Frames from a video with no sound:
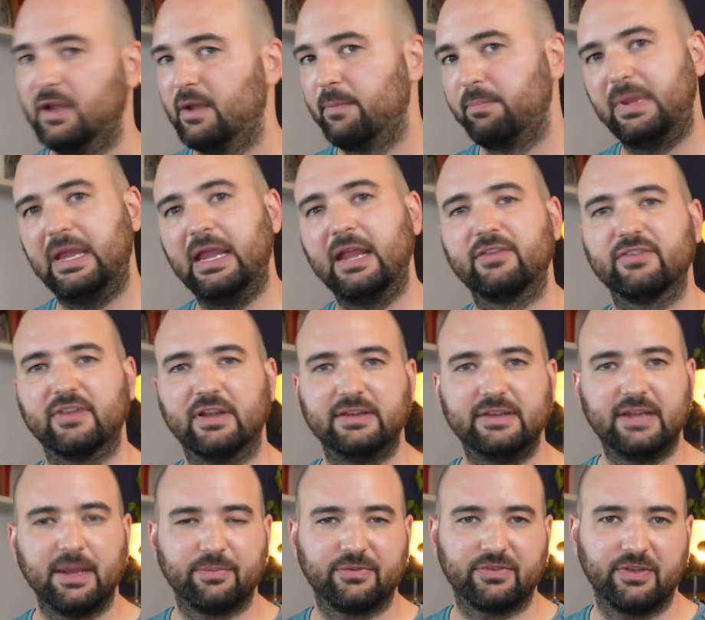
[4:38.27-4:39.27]
peaks and
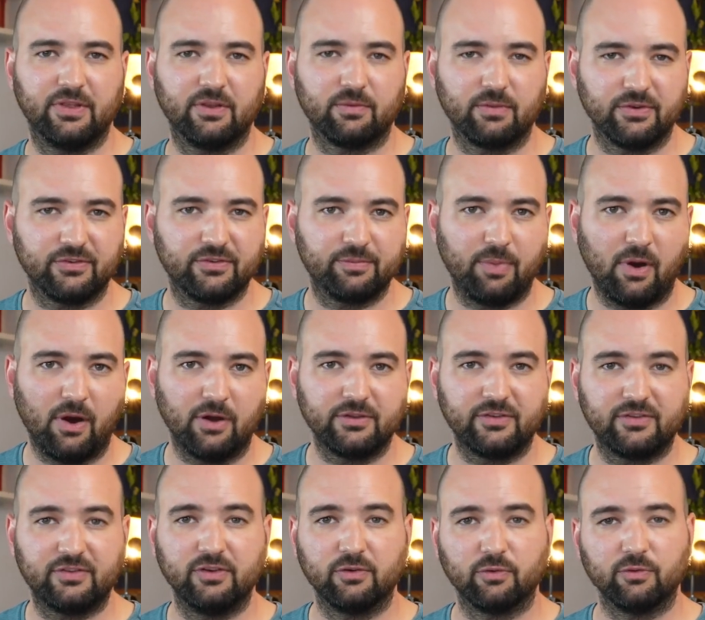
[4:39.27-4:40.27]
dips in the
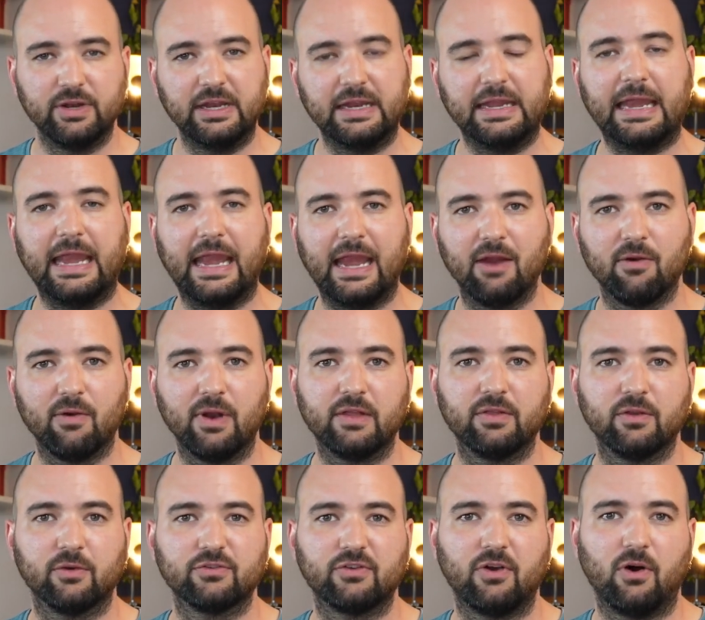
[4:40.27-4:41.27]
response, you're really hearing
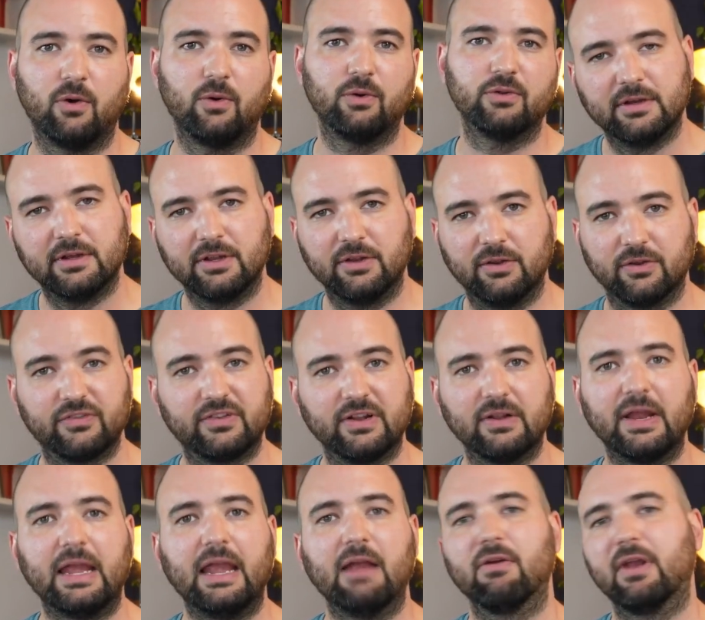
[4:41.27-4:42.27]
those holes, you're still
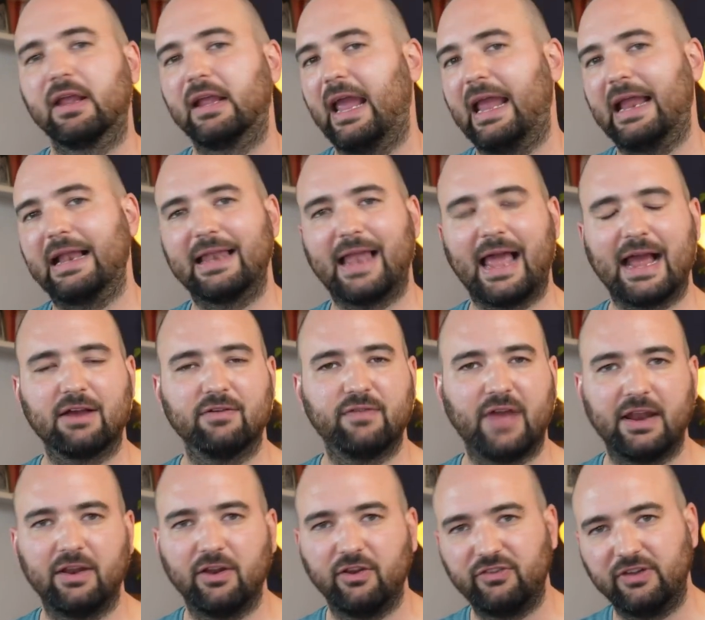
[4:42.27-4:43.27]
hearing a lack of
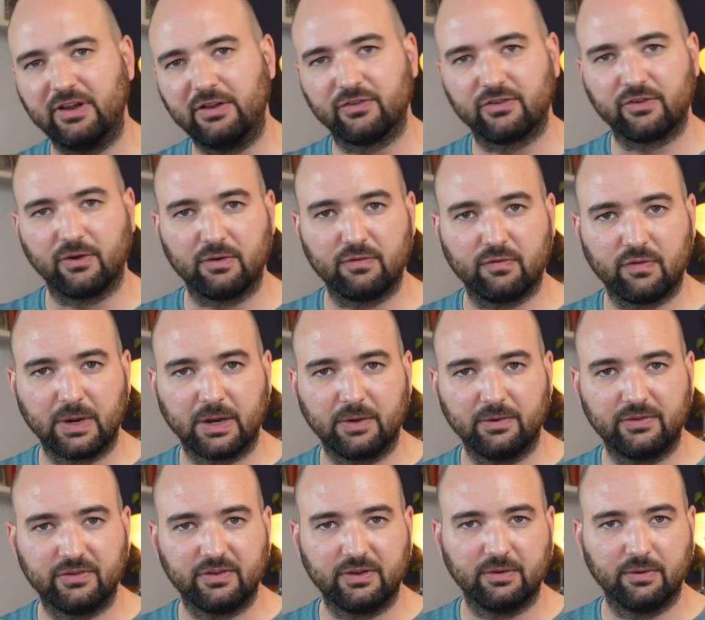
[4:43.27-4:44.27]
energy in certain
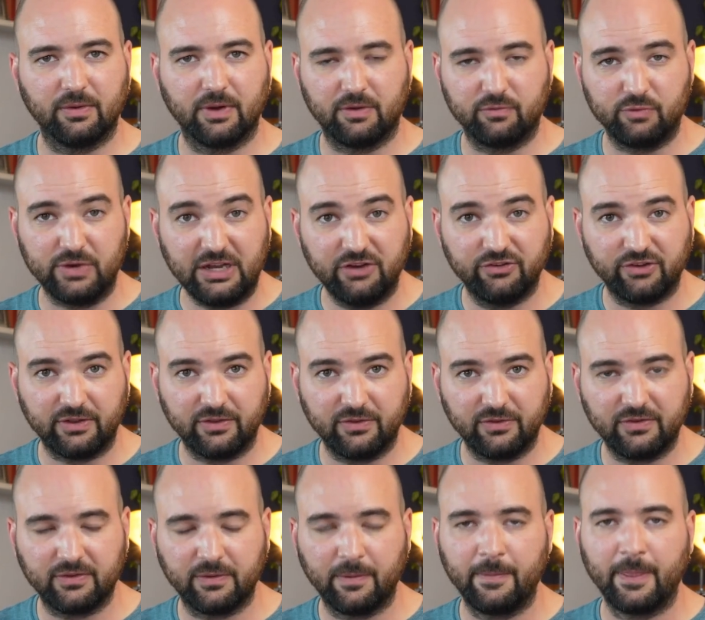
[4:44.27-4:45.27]
frequency
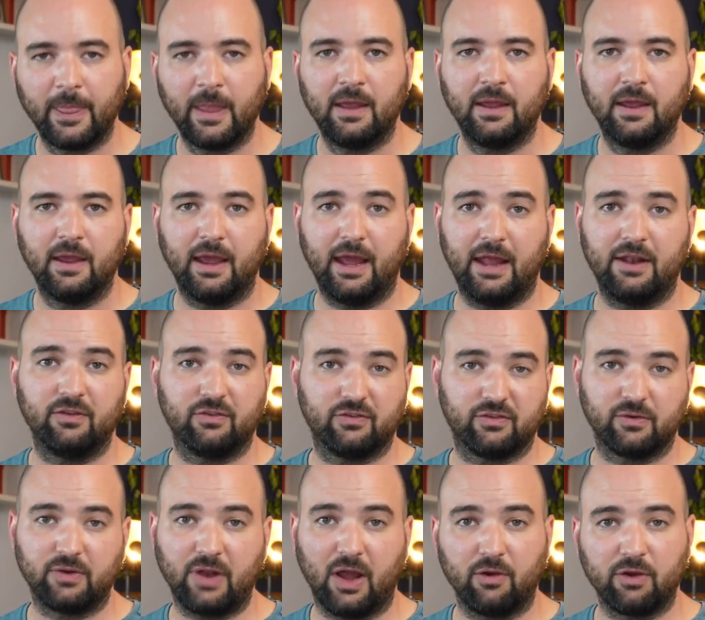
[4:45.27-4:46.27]
regions, and so
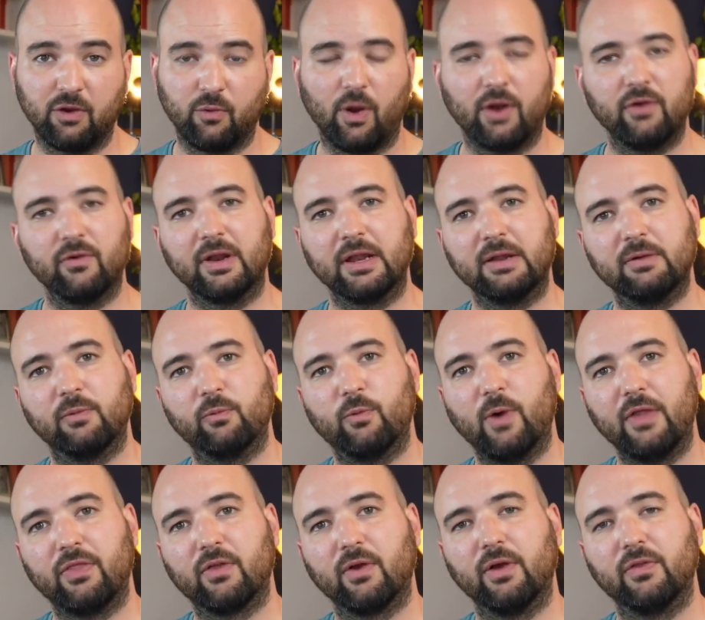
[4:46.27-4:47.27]
now you're wondering
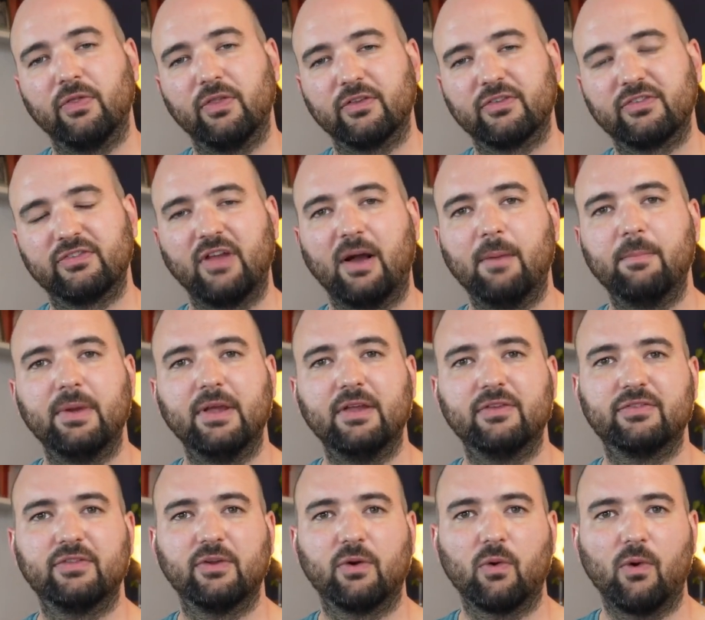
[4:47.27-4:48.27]
whether the sub is
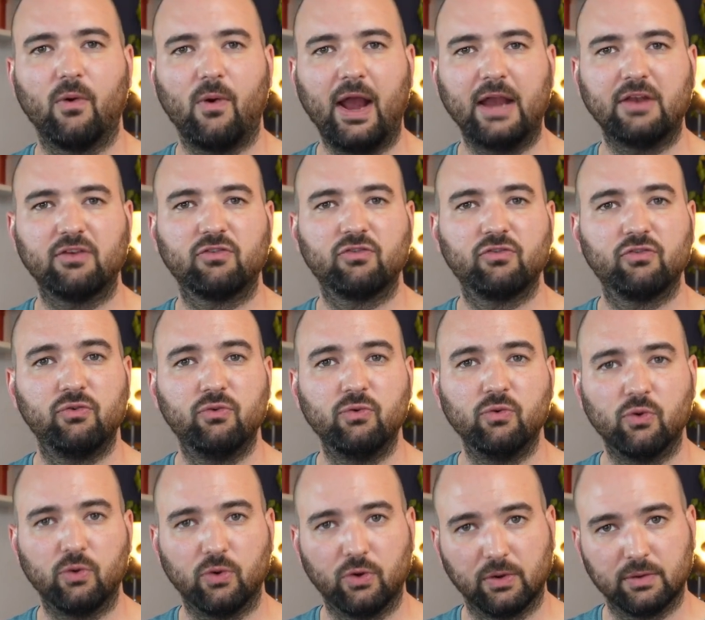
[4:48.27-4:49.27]
the right
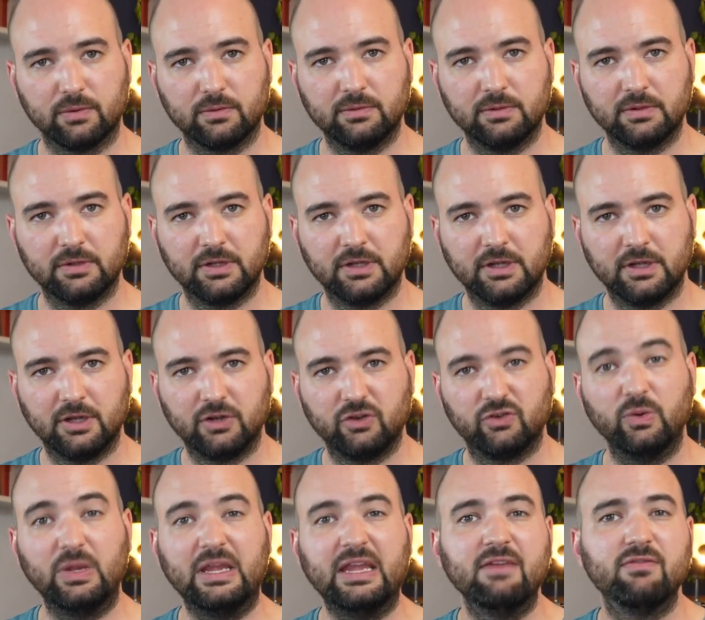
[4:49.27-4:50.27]
tool to
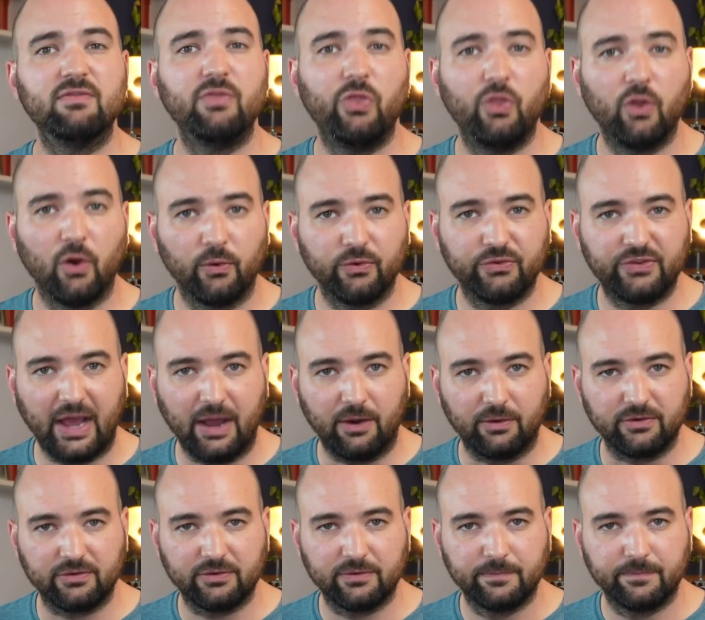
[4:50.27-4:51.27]
even those out.